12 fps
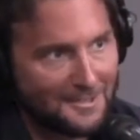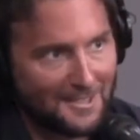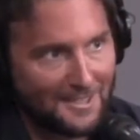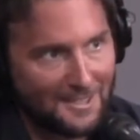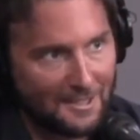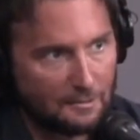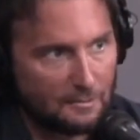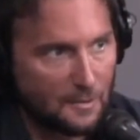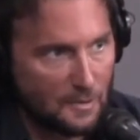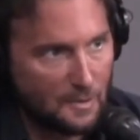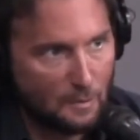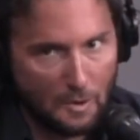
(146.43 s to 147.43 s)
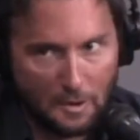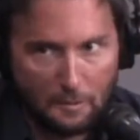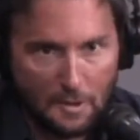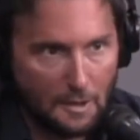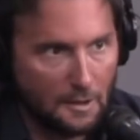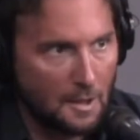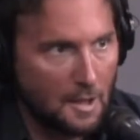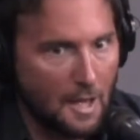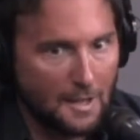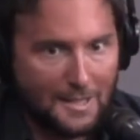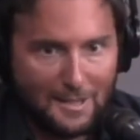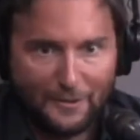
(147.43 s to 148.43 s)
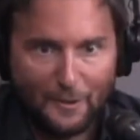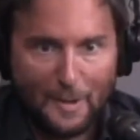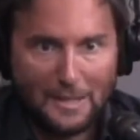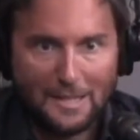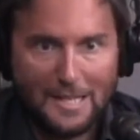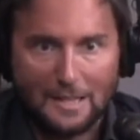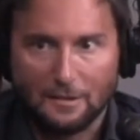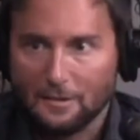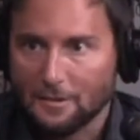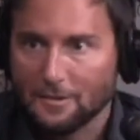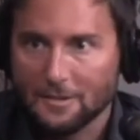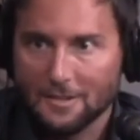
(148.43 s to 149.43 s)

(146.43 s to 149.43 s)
I'd smoke it and be like, I can't feel my legs.